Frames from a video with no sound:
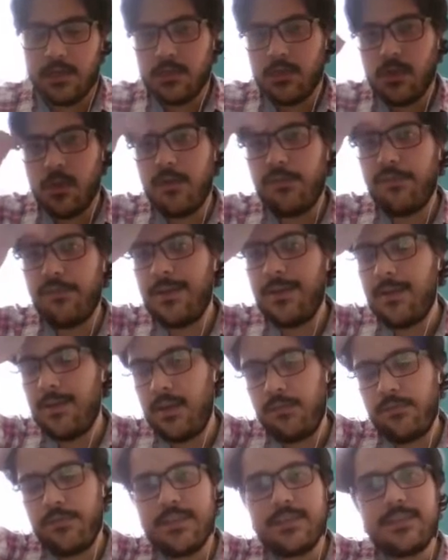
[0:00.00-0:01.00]
So
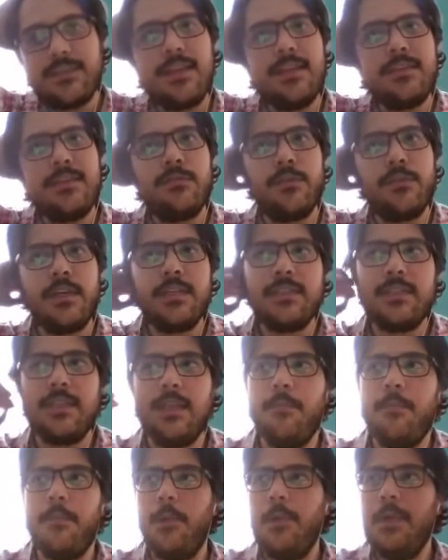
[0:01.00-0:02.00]
if he says, for
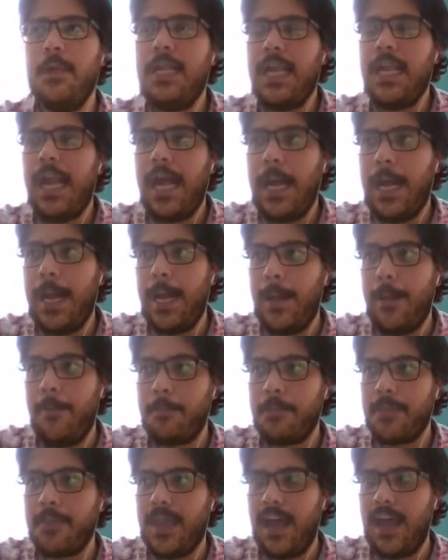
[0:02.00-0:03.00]
example,
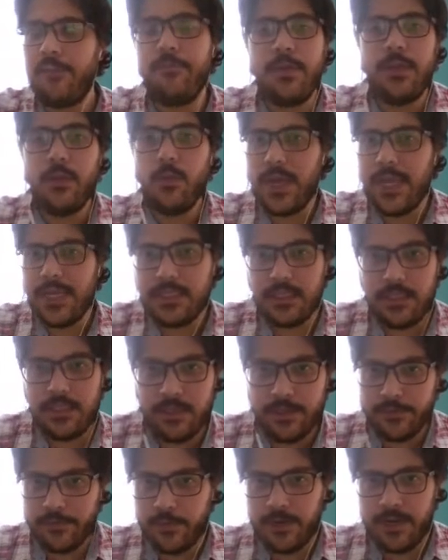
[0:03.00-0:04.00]
I've been waiting
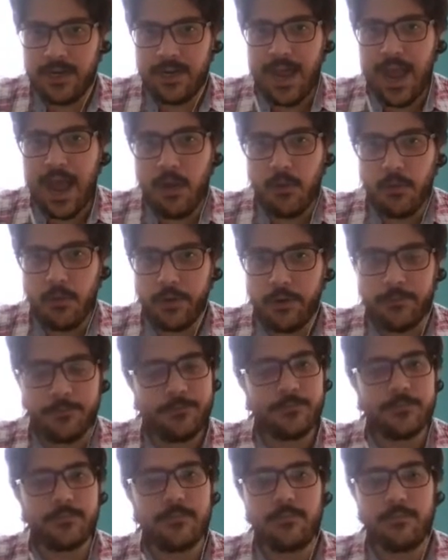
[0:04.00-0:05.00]
here for an hour,
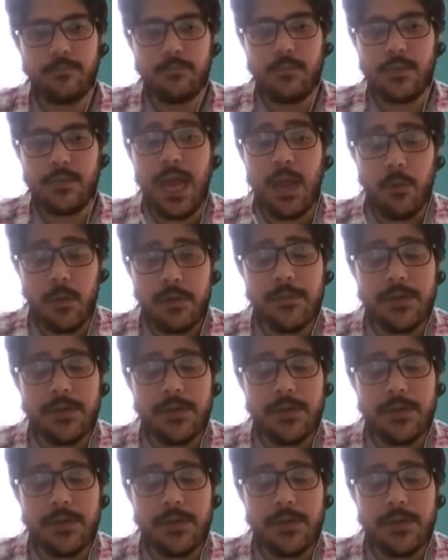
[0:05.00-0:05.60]
I want my